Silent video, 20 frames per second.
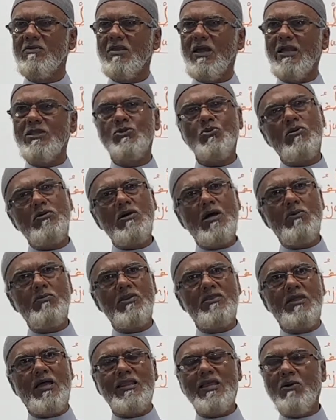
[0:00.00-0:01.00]
I told you
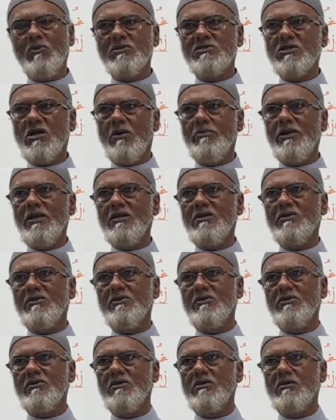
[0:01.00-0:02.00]
that I was coming.
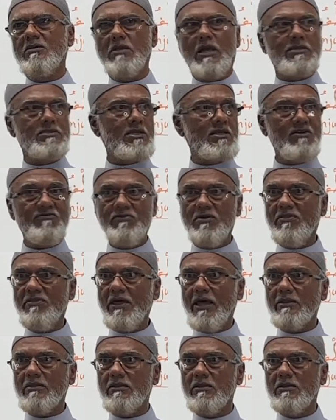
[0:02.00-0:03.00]
It's a different
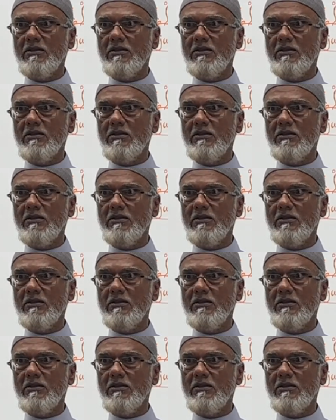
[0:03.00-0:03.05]
that.